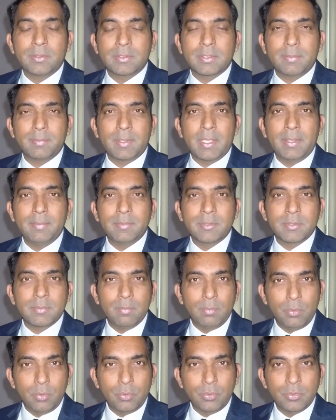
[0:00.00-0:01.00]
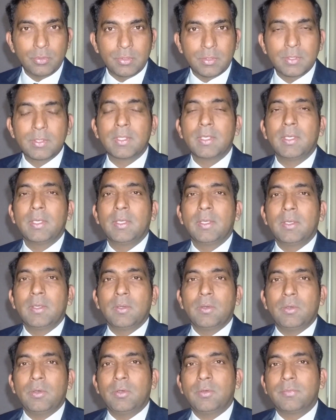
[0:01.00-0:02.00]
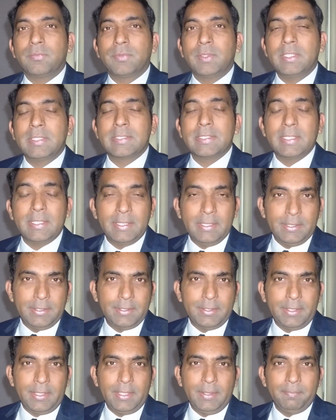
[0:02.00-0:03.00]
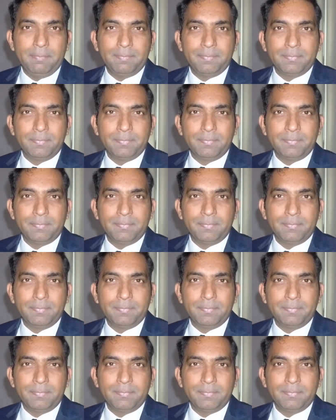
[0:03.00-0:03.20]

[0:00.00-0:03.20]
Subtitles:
sometimes both, of the signatory